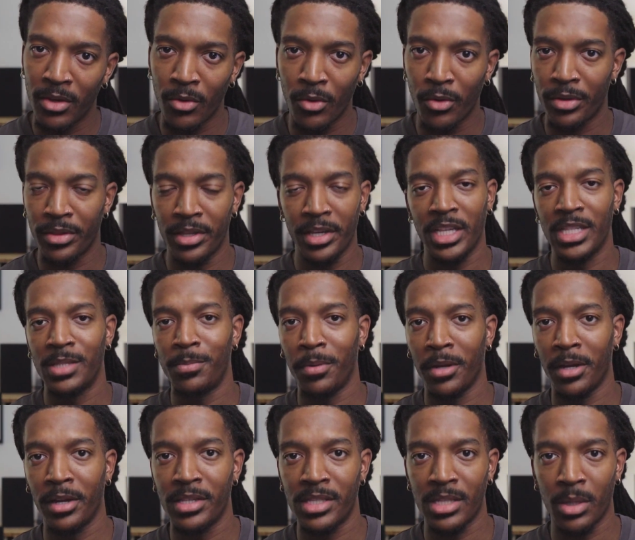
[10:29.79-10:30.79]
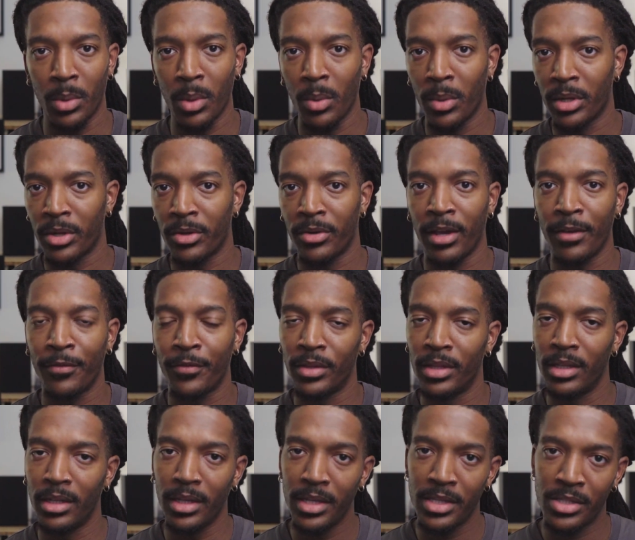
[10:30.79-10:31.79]
or the experience that we want to create for the
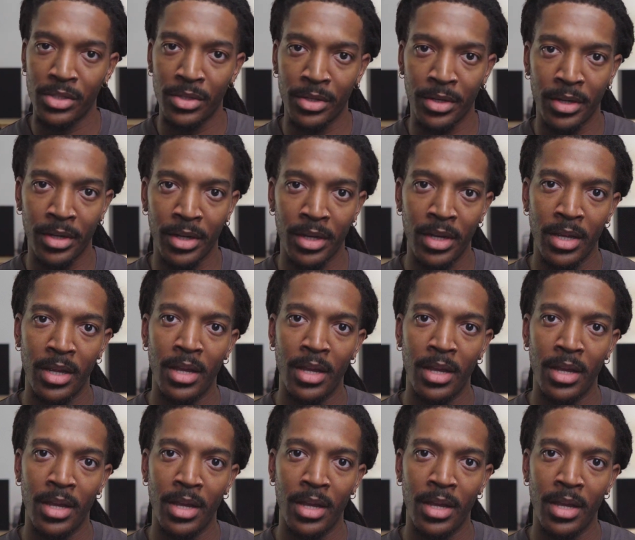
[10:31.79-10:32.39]
listener,